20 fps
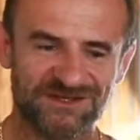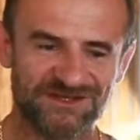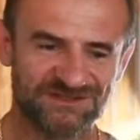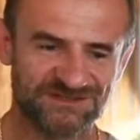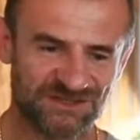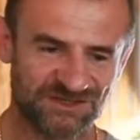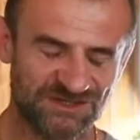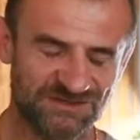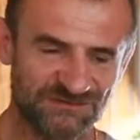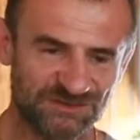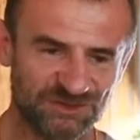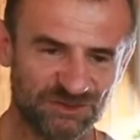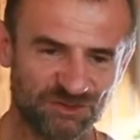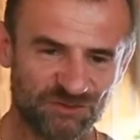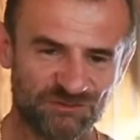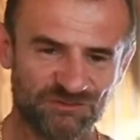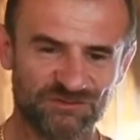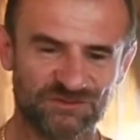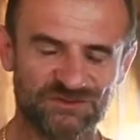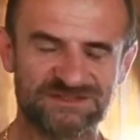So even
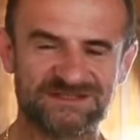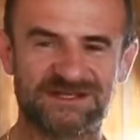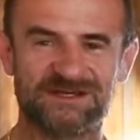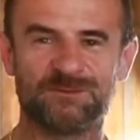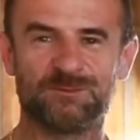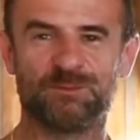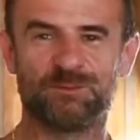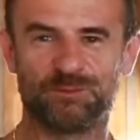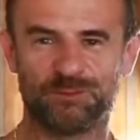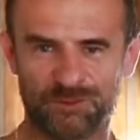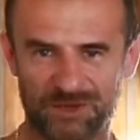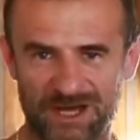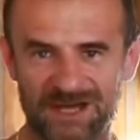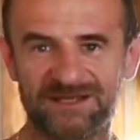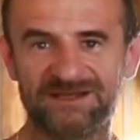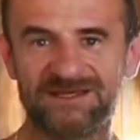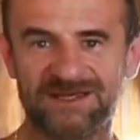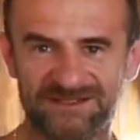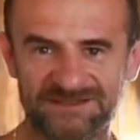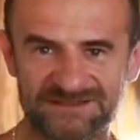though it was a
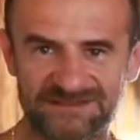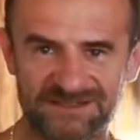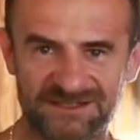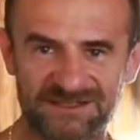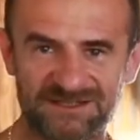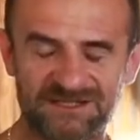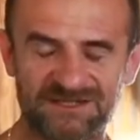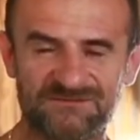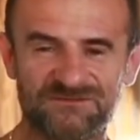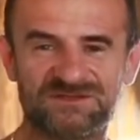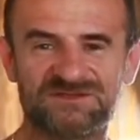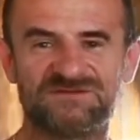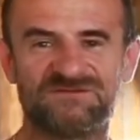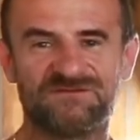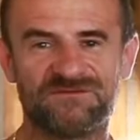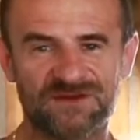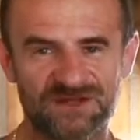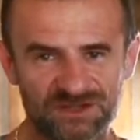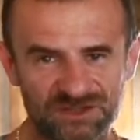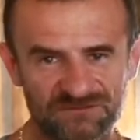bright acidity, it was
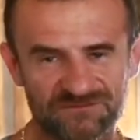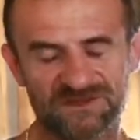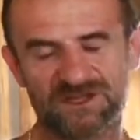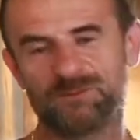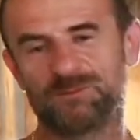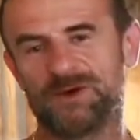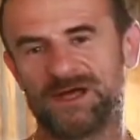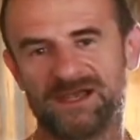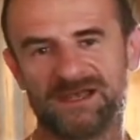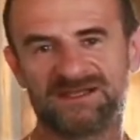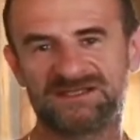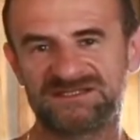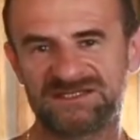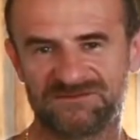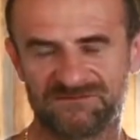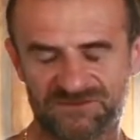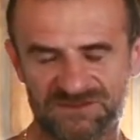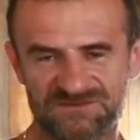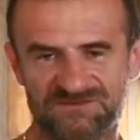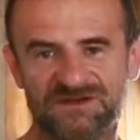very well balanced
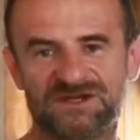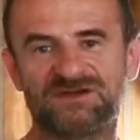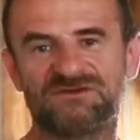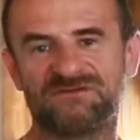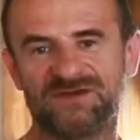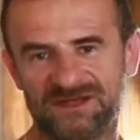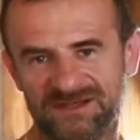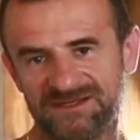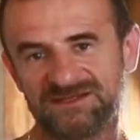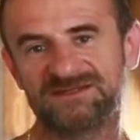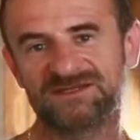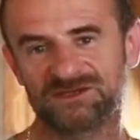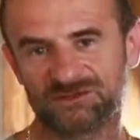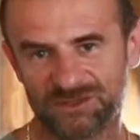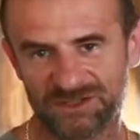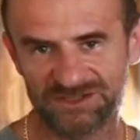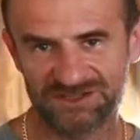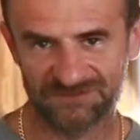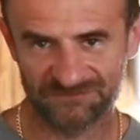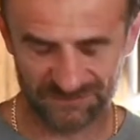and was very well
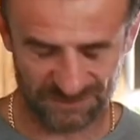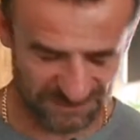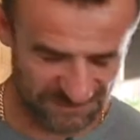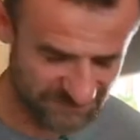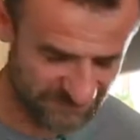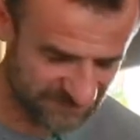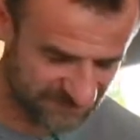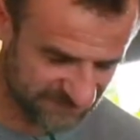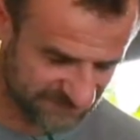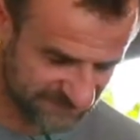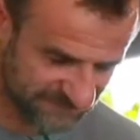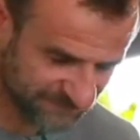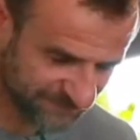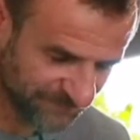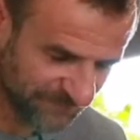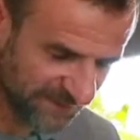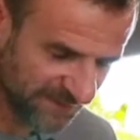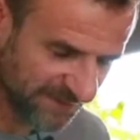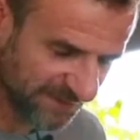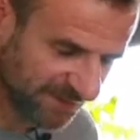integrated with the sweetness.
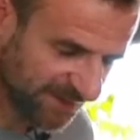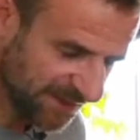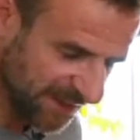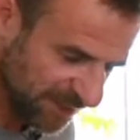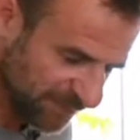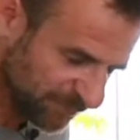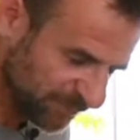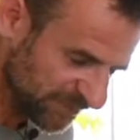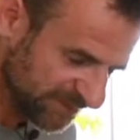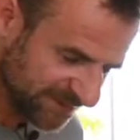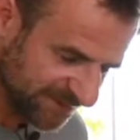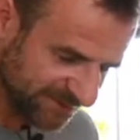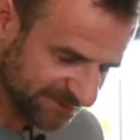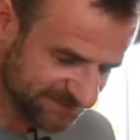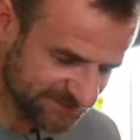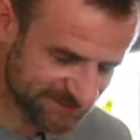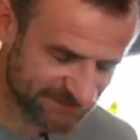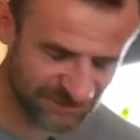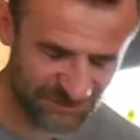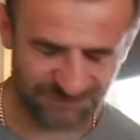And
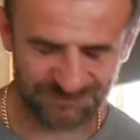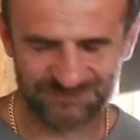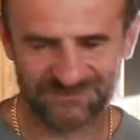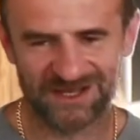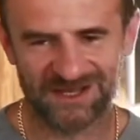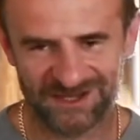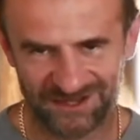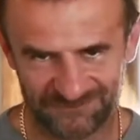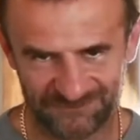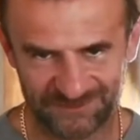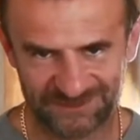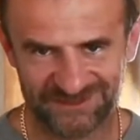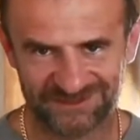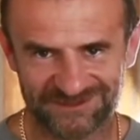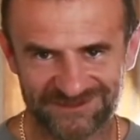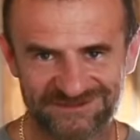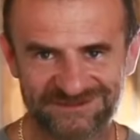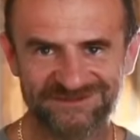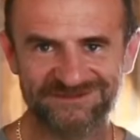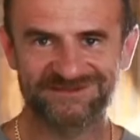bitterness, you know, I love
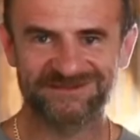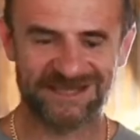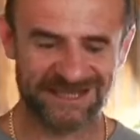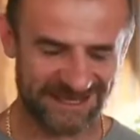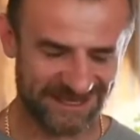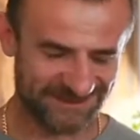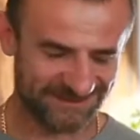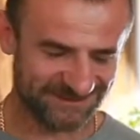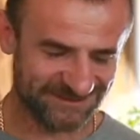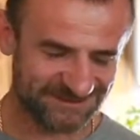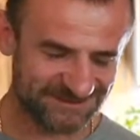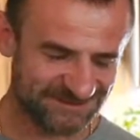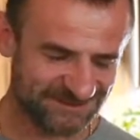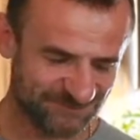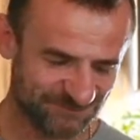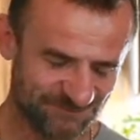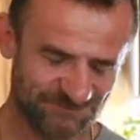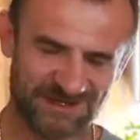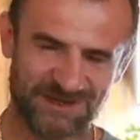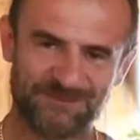bitterness, and this
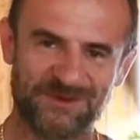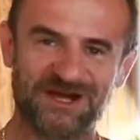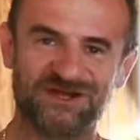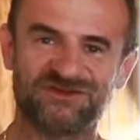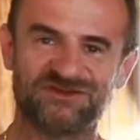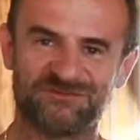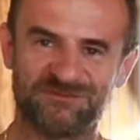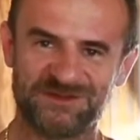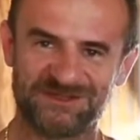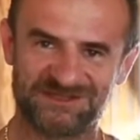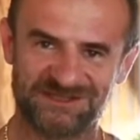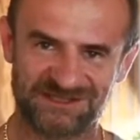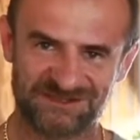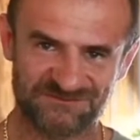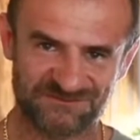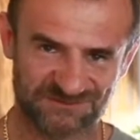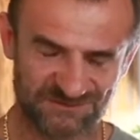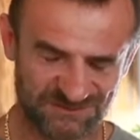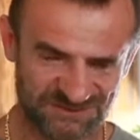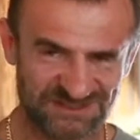amount of bitterness
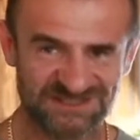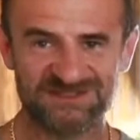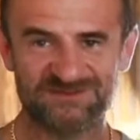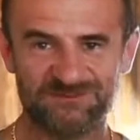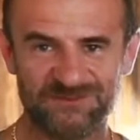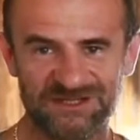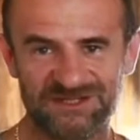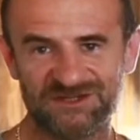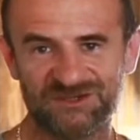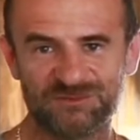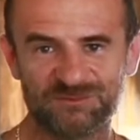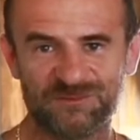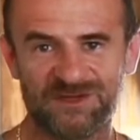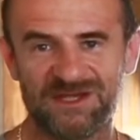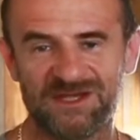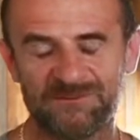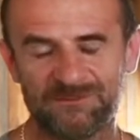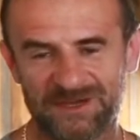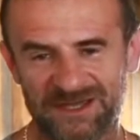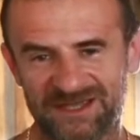was just medium.
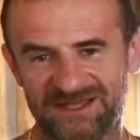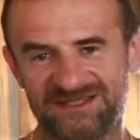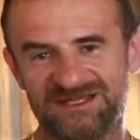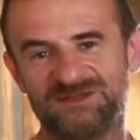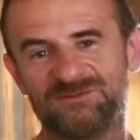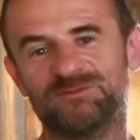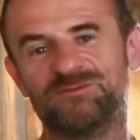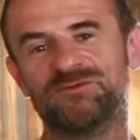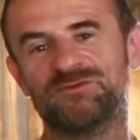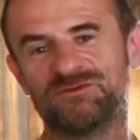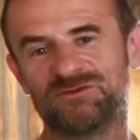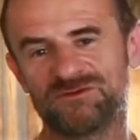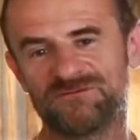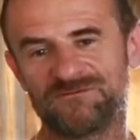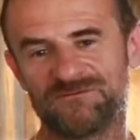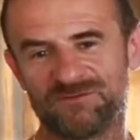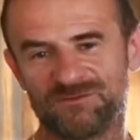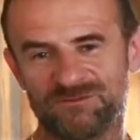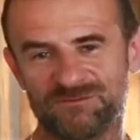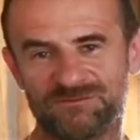I had that
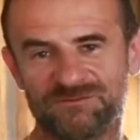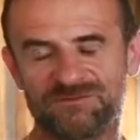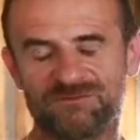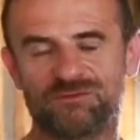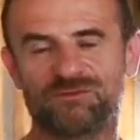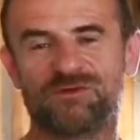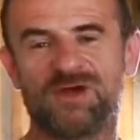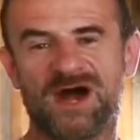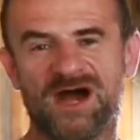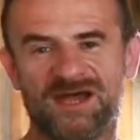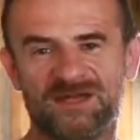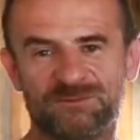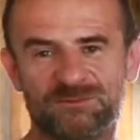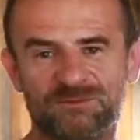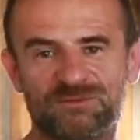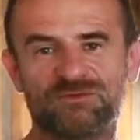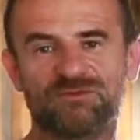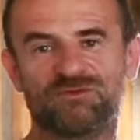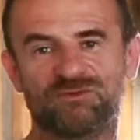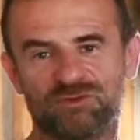beautiful, ripe,
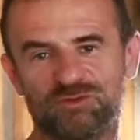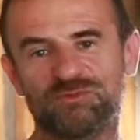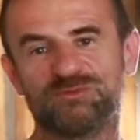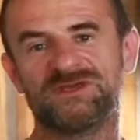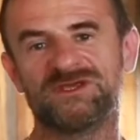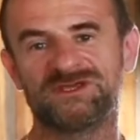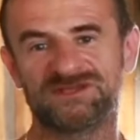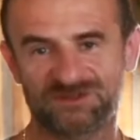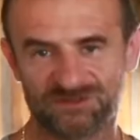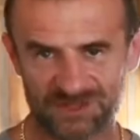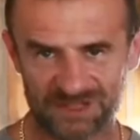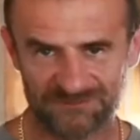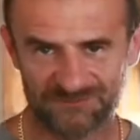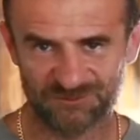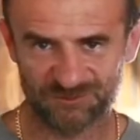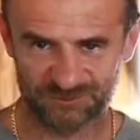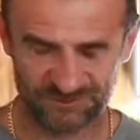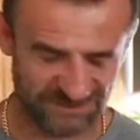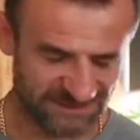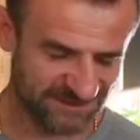ruby
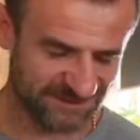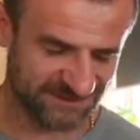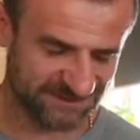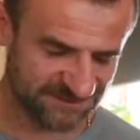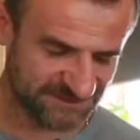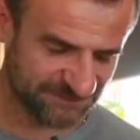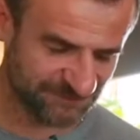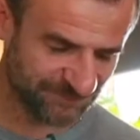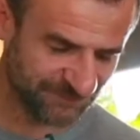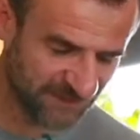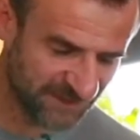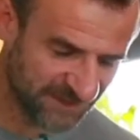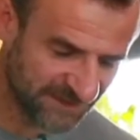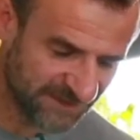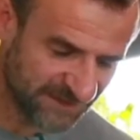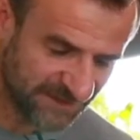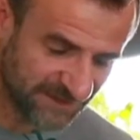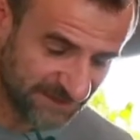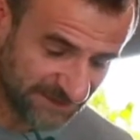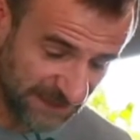grapefruit bitterness.
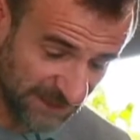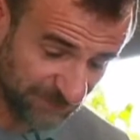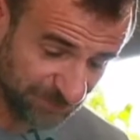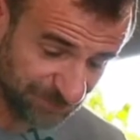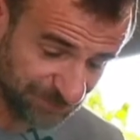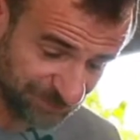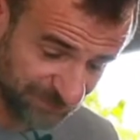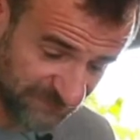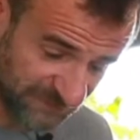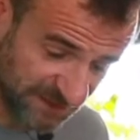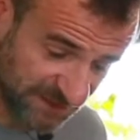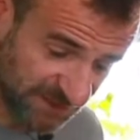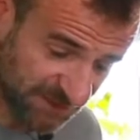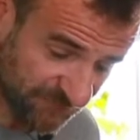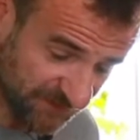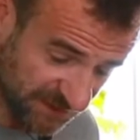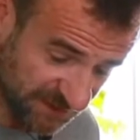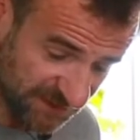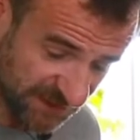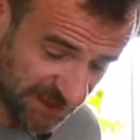Now,
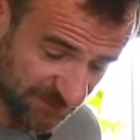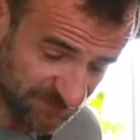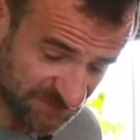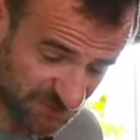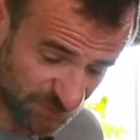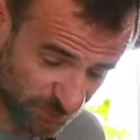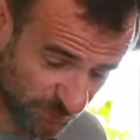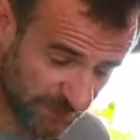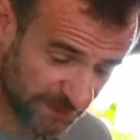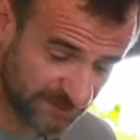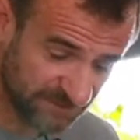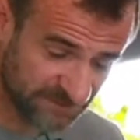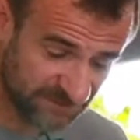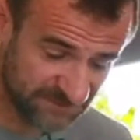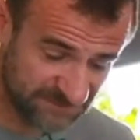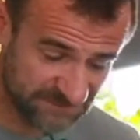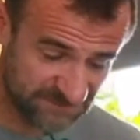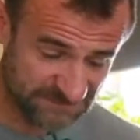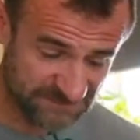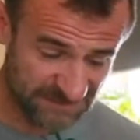when it comes to weight,
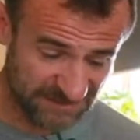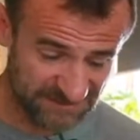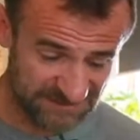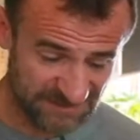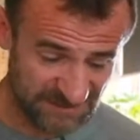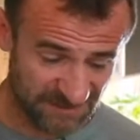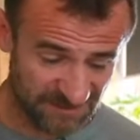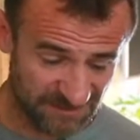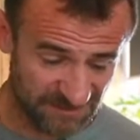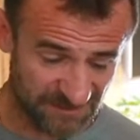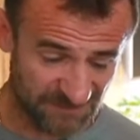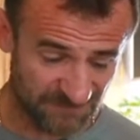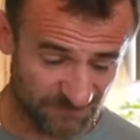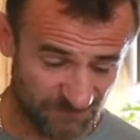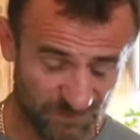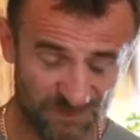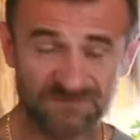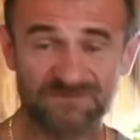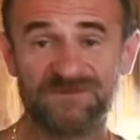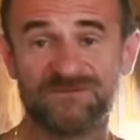it's exactly
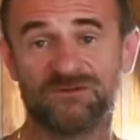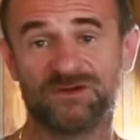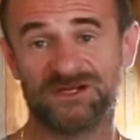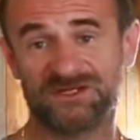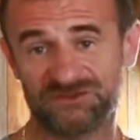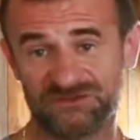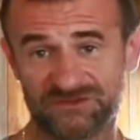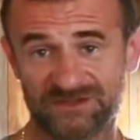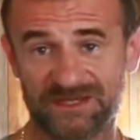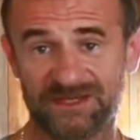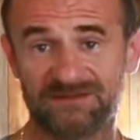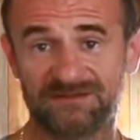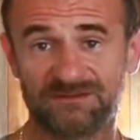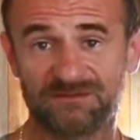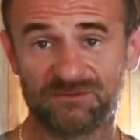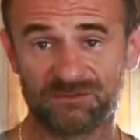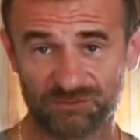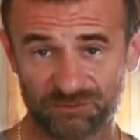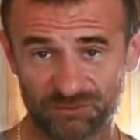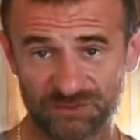what we wanted to get.
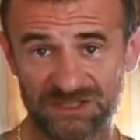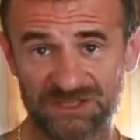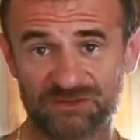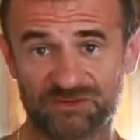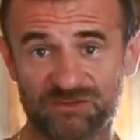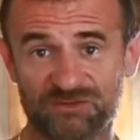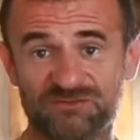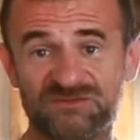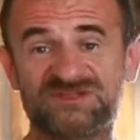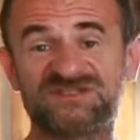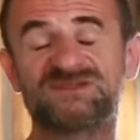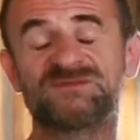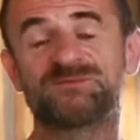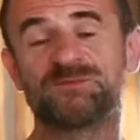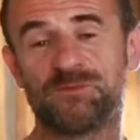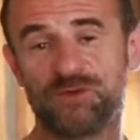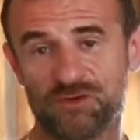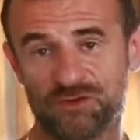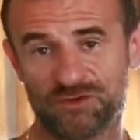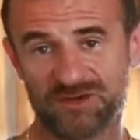Ruiro
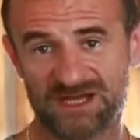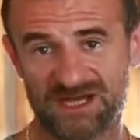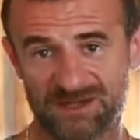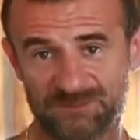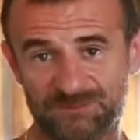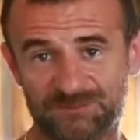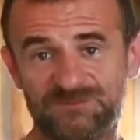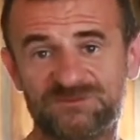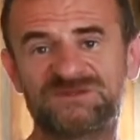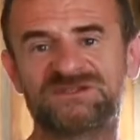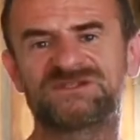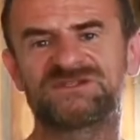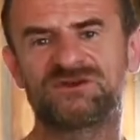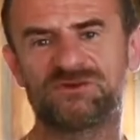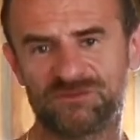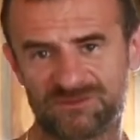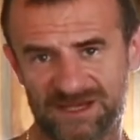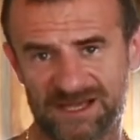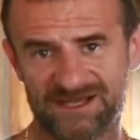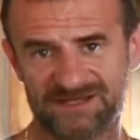spoke up
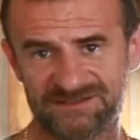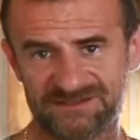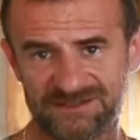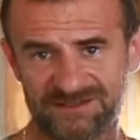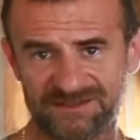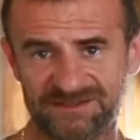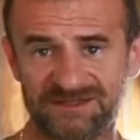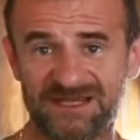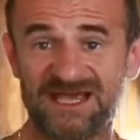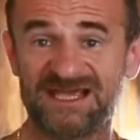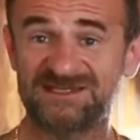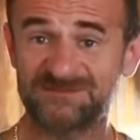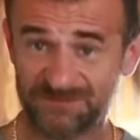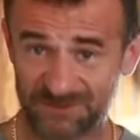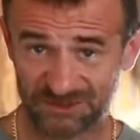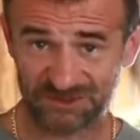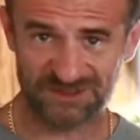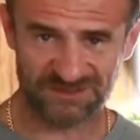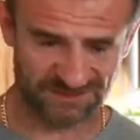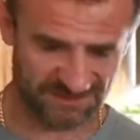so nicely,
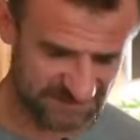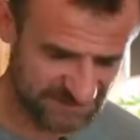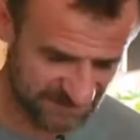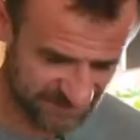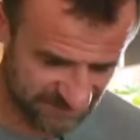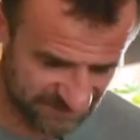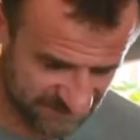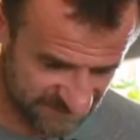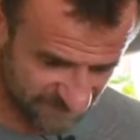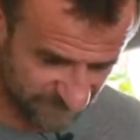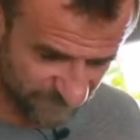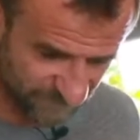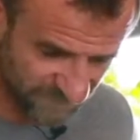especially in the second sip.